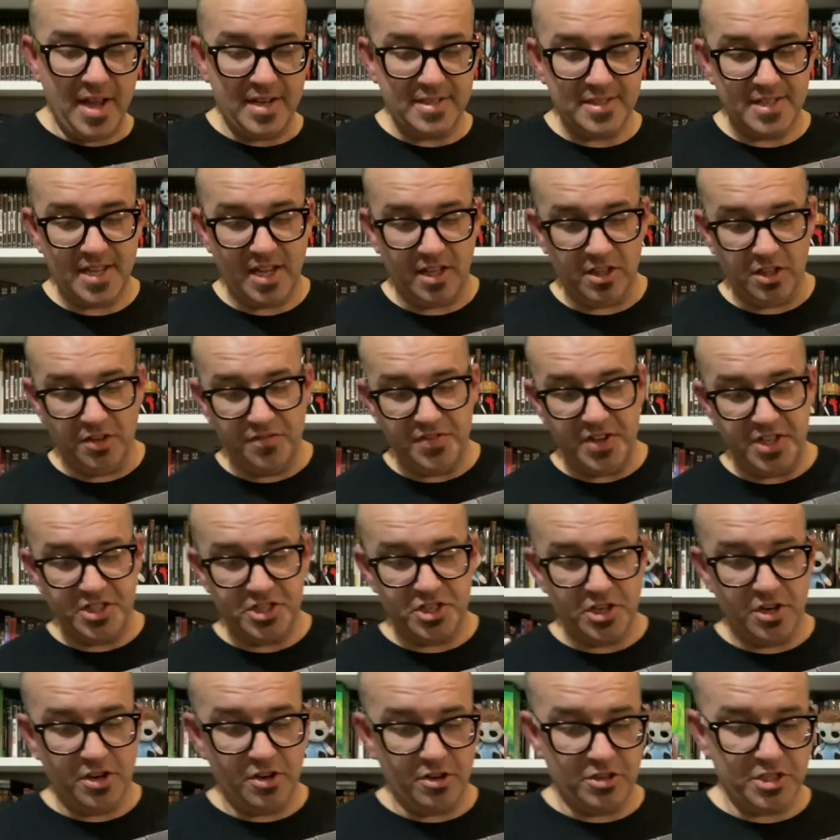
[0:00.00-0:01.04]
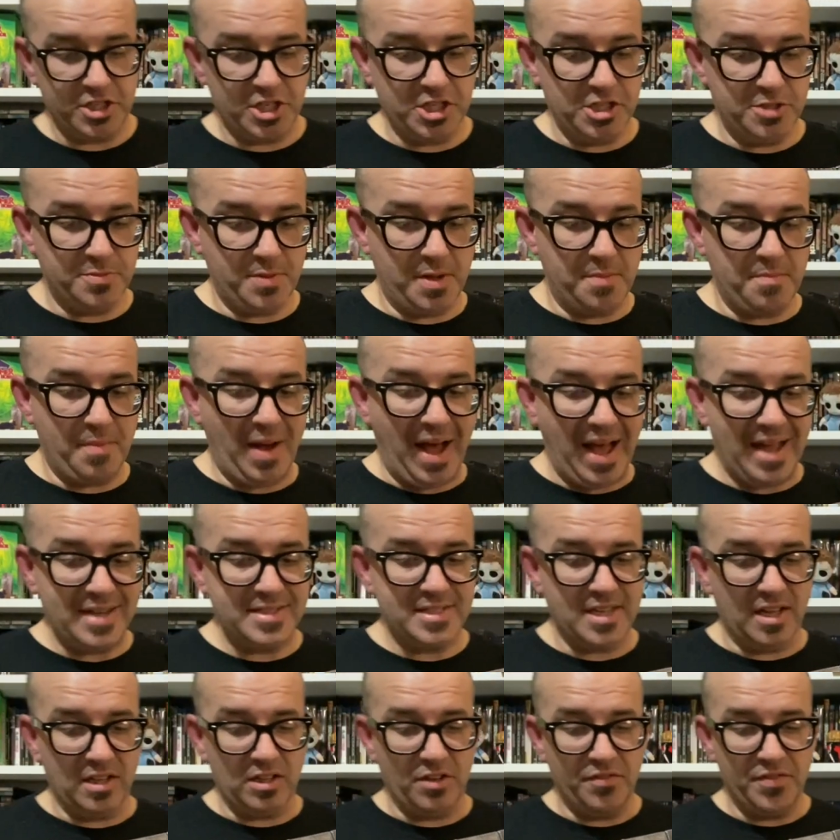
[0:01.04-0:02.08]
Television, by
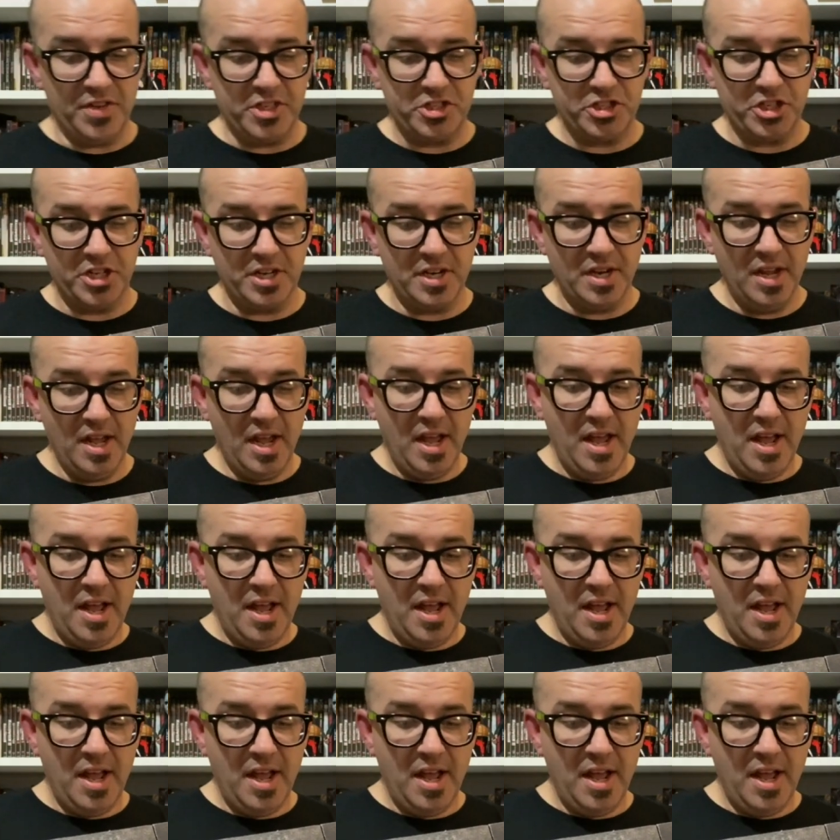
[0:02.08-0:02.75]
Television,